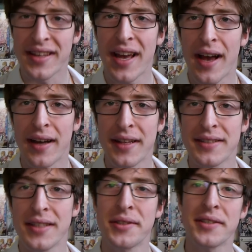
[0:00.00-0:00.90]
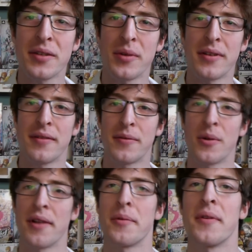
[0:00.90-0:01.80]
Yeah, that's an interesting one
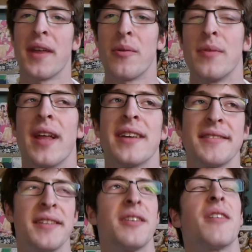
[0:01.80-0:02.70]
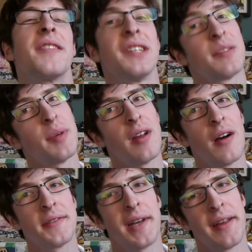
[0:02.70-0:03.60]
for everyone that likes the Darling
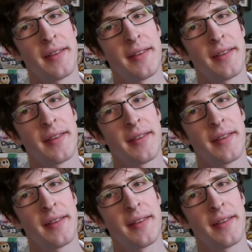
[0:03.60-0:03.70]
spin-offs, I